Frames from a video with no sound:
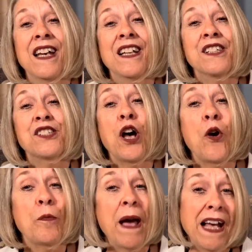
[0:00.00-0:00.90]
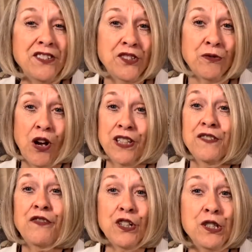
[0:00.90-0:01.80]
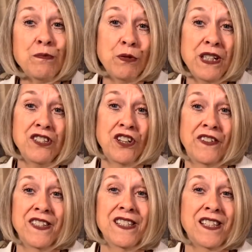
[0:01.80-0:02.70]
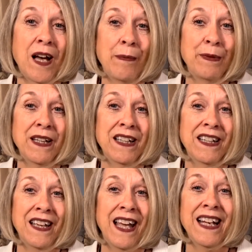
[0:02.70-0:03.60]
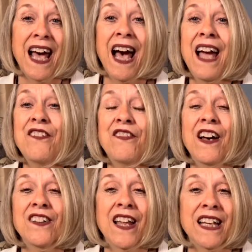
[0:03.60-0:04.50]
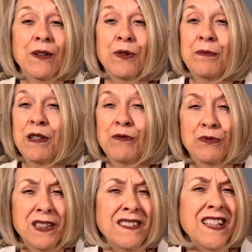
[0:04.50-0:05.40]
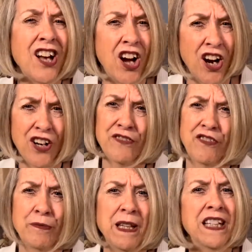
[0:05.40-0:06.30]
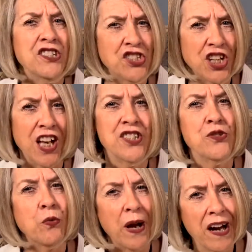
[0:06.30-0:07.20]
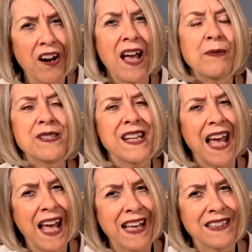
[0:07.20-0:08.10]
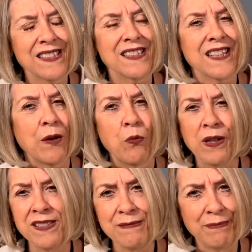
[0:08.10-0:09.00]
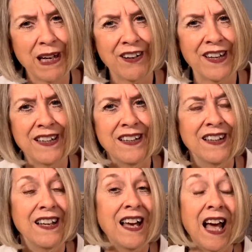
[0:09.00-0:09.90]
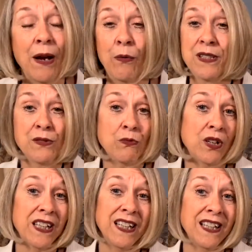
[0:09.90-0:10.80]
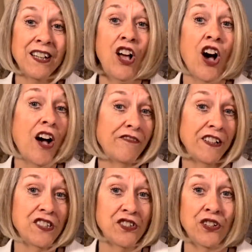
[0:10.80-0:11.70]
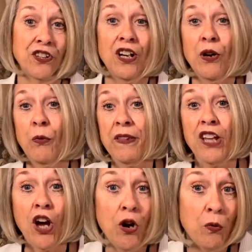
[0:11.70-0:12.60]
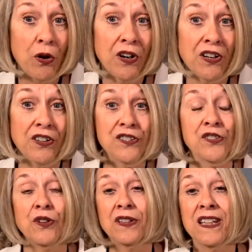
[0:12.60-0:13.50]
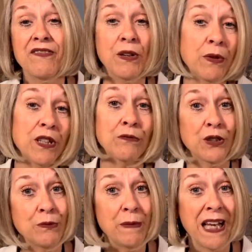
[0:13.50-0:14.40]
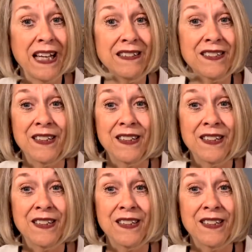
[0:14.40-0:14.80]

So, Pastor Ross first preached on this topic, and I felt like it would be really hard for me to judge where I was at since I wasn't married, I wasn't working in an office or with coworkers or living with a roommate.